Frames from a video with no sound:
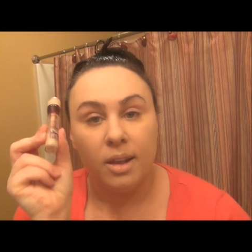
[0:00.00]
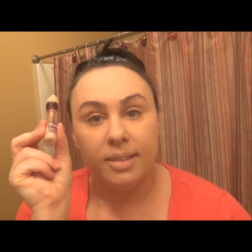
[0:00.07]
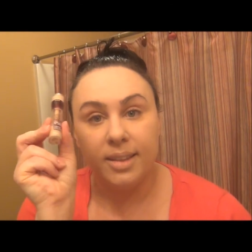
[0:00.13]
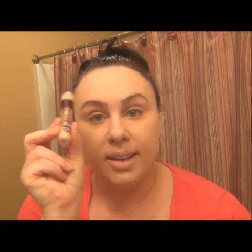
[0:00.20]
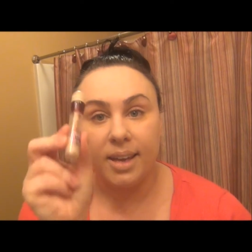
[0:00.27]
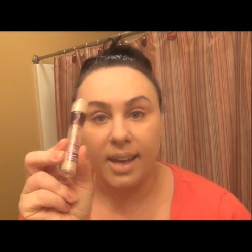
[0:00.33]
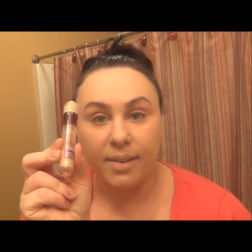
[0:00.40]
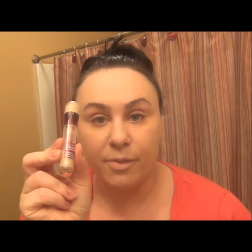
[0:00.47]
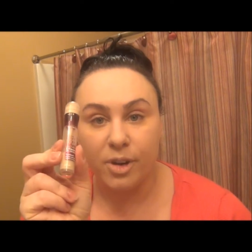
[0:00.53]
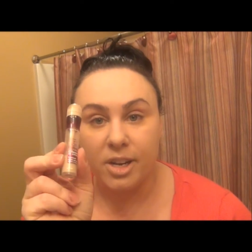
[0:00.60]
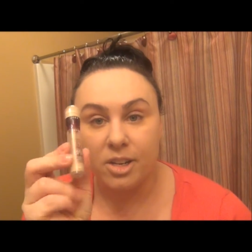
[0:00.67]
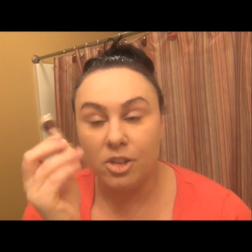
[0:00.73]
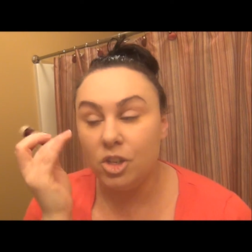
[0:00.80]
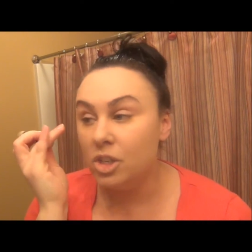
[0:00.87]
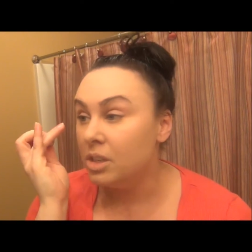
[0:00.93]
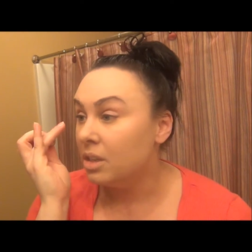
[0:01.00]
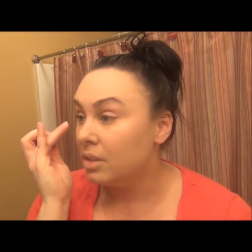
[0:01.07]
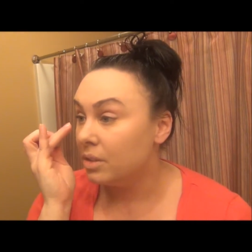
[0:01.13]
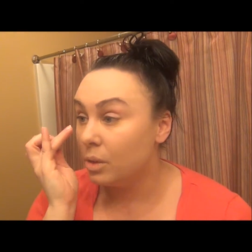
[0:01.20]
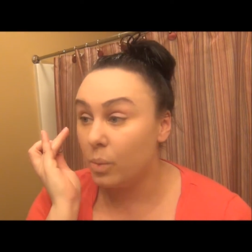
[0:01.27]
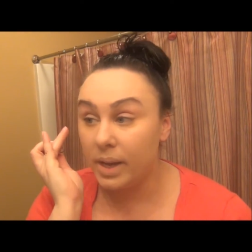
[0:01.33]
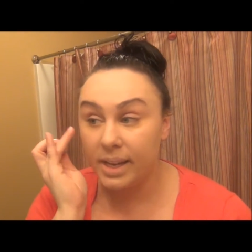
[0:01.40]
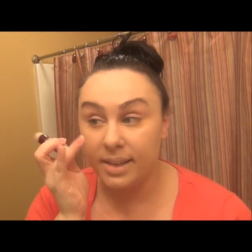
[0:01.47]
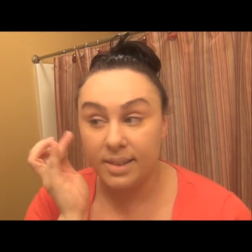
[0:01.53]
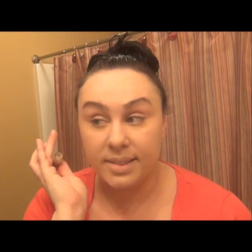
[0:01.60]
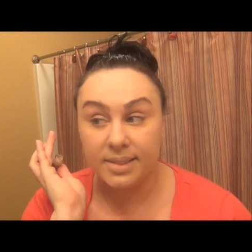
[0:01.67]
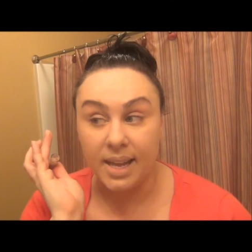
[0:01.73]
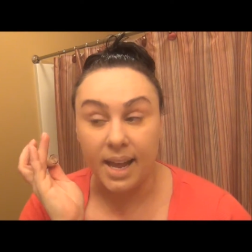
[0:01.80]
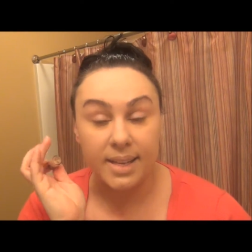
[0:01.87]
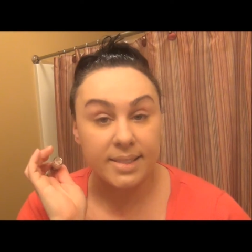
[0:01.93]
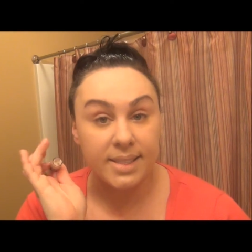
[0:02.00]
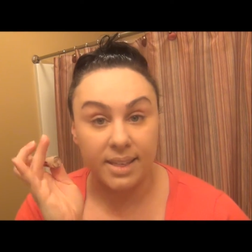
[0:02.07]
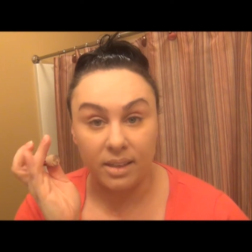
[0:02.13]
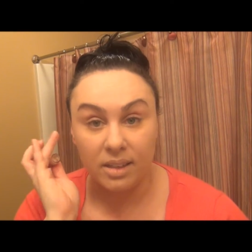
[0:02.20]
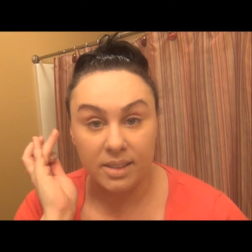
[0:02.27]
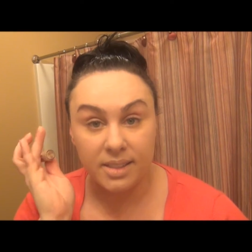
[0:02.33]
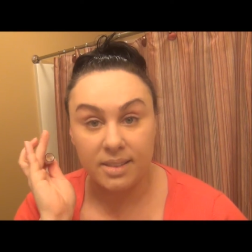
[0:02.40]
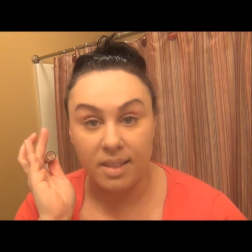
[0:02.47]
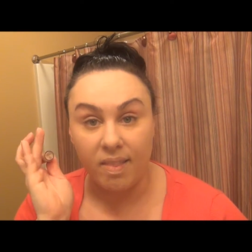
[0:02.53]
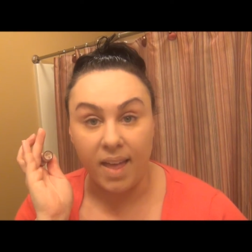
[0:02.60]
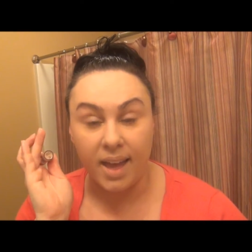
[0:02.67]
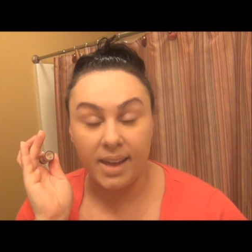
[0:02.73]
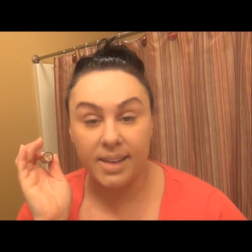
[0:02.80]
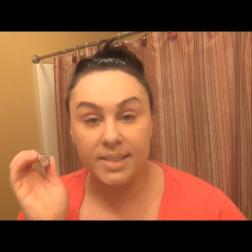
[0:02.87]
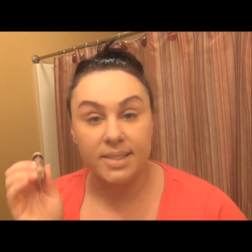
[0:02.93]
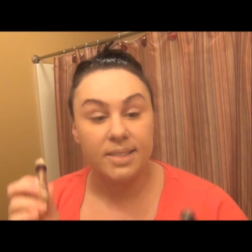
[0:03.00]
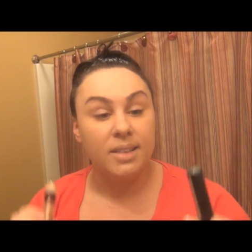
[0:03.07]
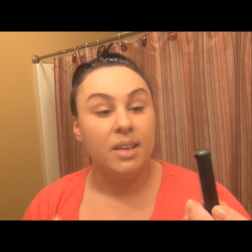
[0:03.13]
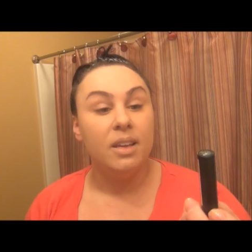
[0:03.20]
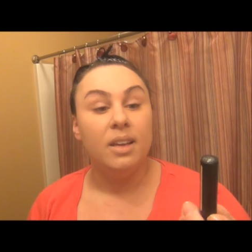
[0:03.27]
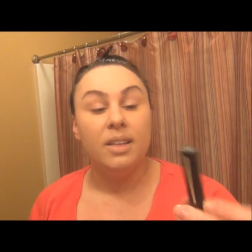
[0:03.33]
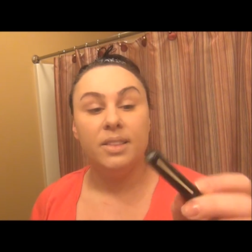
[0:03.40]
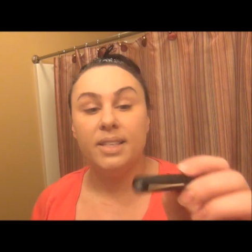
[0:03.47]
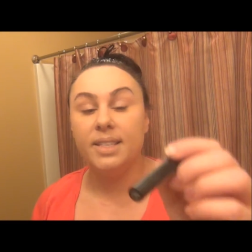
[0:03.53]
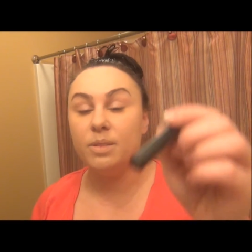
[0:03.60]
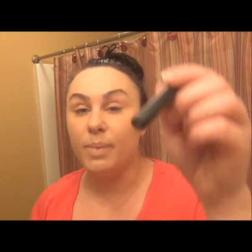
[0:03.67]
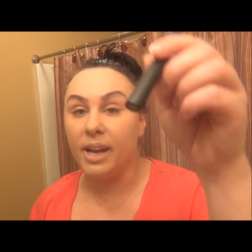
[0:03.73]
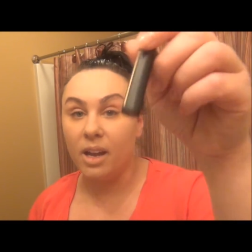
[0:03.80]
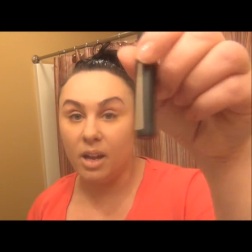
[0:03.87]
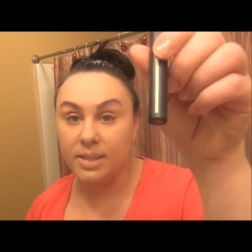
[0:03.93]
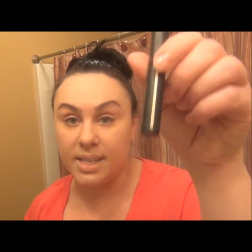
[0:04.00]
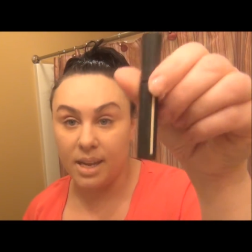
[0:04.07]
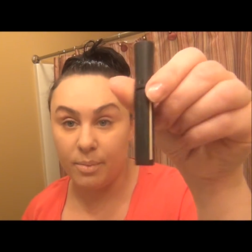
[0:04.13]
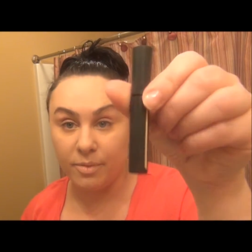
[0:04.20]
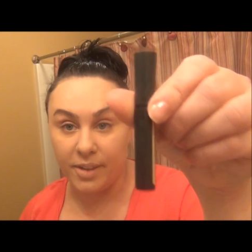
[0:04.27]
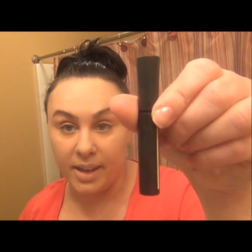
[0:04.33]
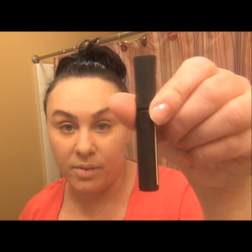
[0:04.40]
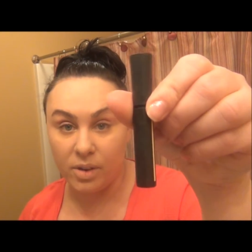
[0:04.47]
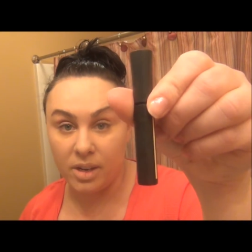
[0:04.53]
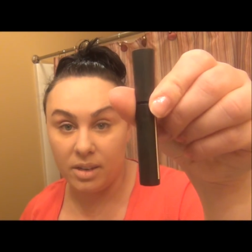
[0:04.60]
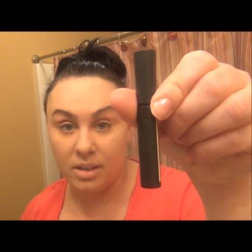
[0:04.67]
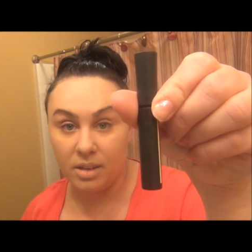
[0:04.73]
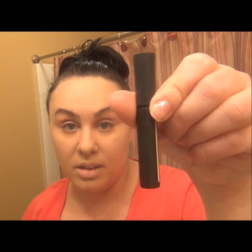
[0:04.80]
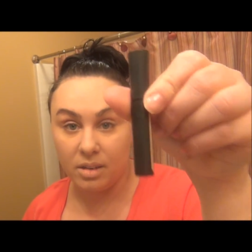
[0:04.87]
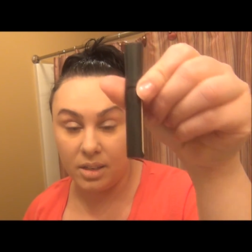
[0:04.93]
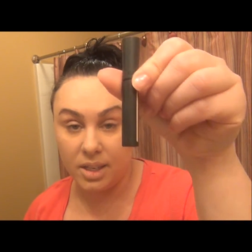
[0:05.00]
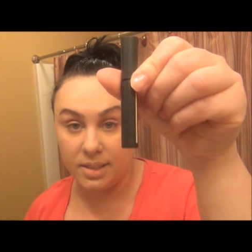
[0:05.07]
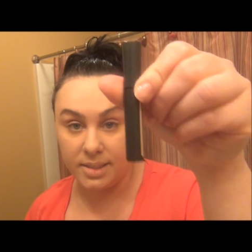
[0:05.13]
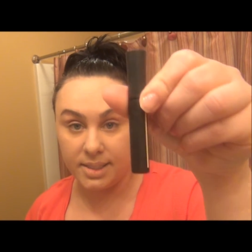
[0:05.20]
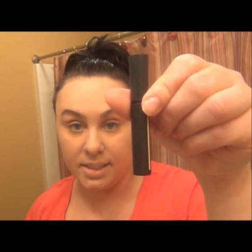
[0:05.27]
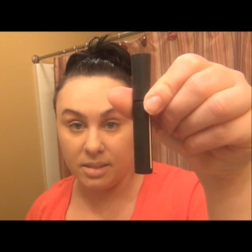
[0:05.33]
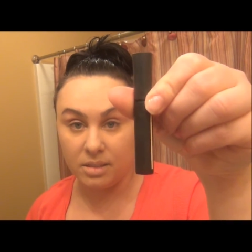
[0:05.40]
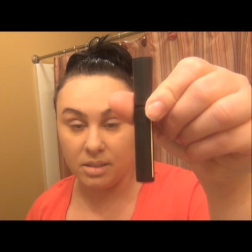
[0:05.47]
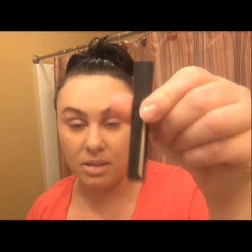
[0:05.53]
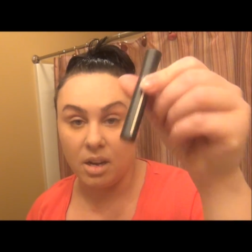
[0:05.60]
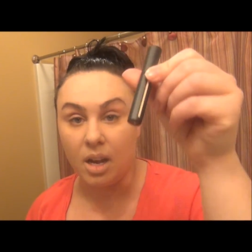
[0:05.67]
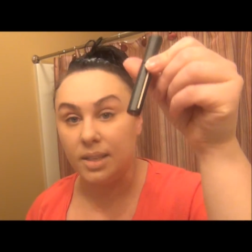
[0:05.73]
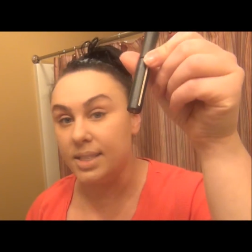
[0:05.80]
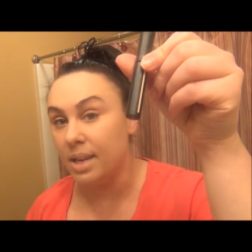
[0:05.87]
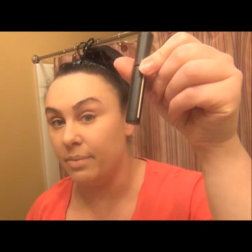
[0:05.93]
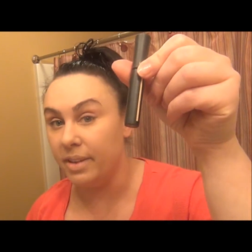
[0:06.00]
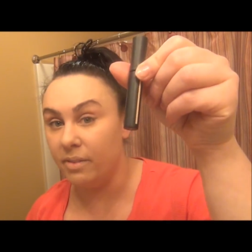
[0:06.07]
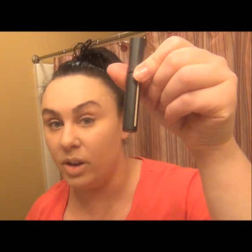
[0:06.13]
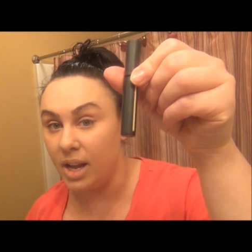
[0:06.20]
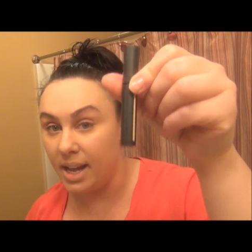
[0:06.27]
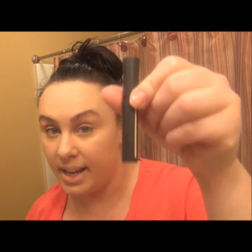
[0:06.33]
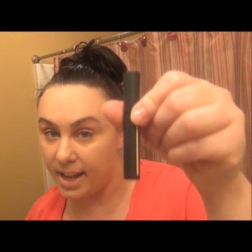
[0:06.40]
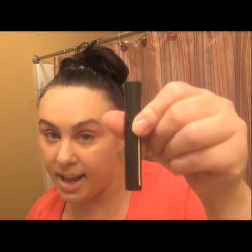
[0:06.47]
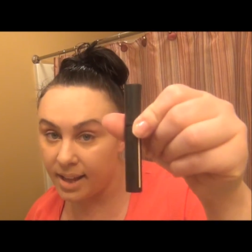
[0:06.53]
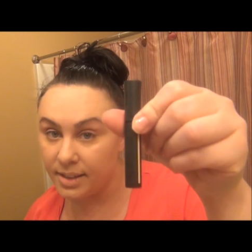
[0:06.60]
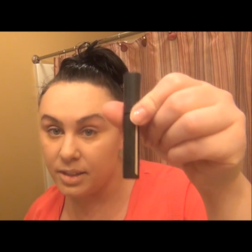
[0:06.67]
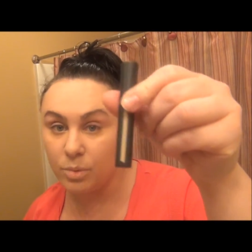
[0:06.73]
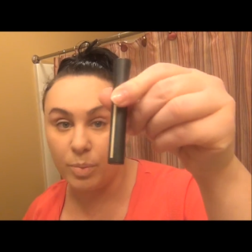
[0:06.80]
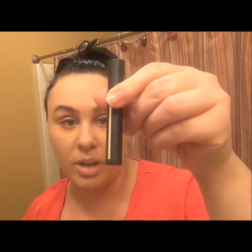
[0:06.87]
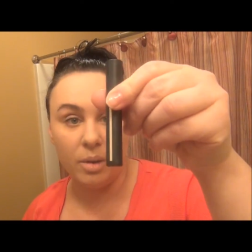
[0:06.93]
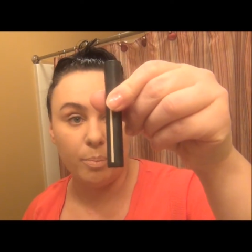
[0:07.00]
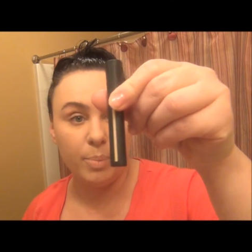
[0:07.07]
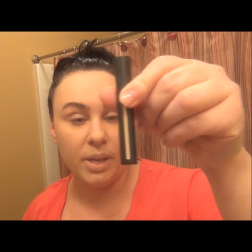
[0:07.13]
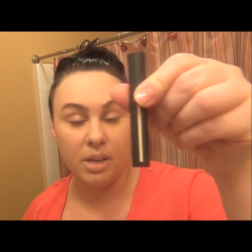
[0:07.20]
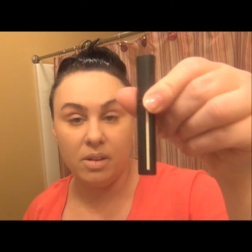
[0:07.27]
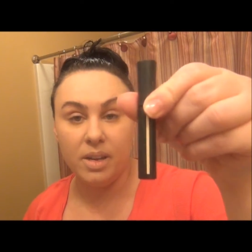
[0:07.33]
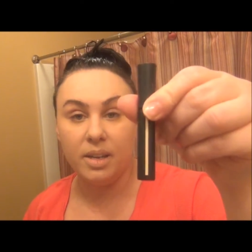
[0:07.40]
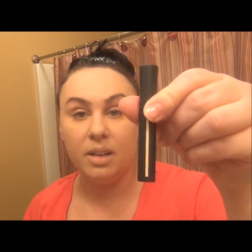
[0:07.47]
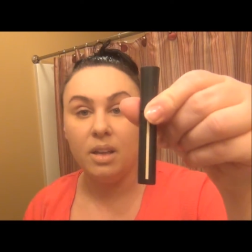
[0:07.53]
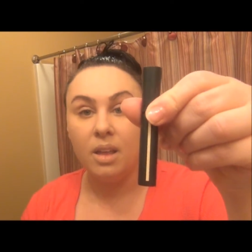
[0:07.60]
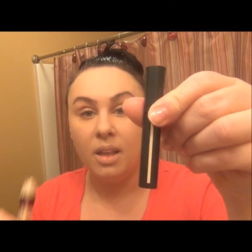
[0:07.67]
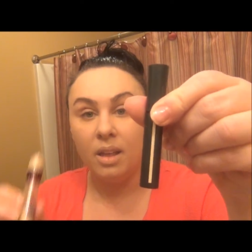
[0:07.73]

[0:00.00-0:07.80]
The coverage, the way it does not settle into the lines, this is my all-time favorite concealer, all-time favorite high-end, but period,